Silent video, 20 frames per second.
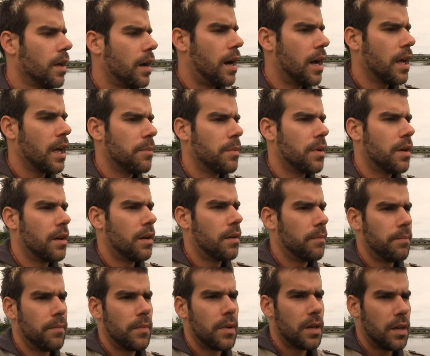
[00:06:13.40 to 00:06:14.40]
I am
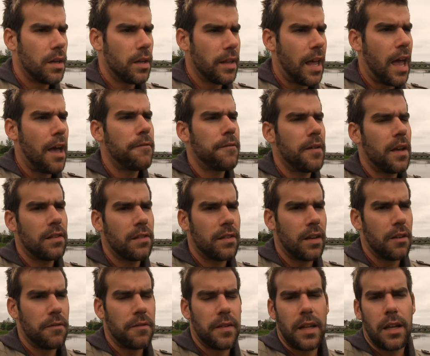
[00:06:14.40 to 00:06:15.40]
an
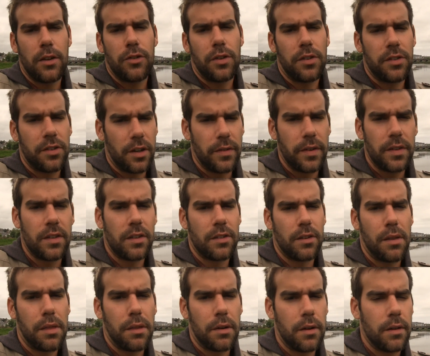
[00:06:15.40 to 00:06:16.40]
FSA, Financial Services
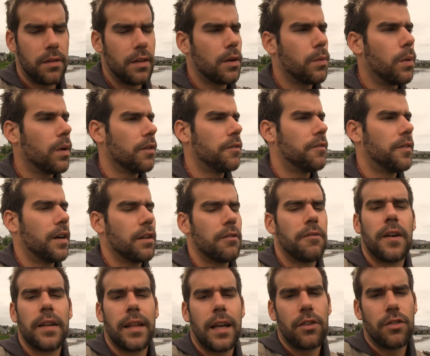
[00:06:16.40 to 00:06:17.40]
Authority qualified
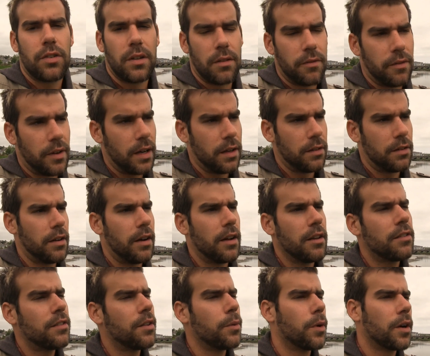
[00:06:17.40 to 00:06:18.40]
financial advisor. I
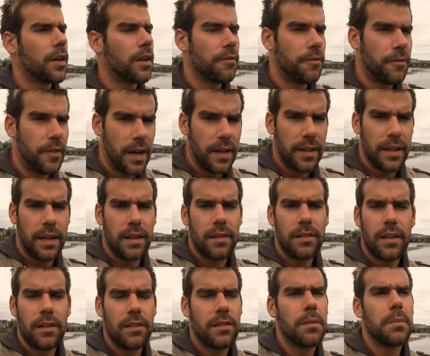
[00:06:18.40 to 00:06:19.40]
used to work in
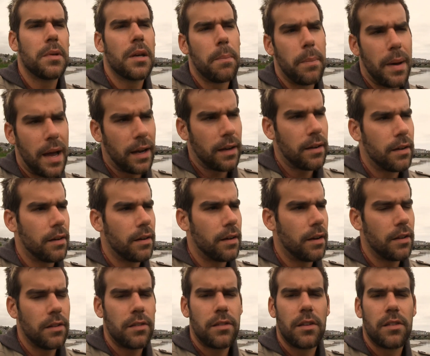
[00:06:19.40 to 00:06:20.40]
finance. I used to be a banker.
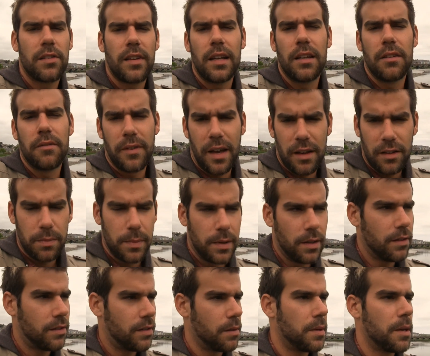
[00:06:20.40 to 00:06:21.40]
I used to sell
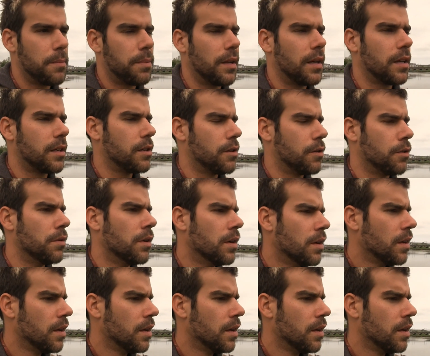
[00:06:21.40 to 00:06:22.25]
investments to people like you.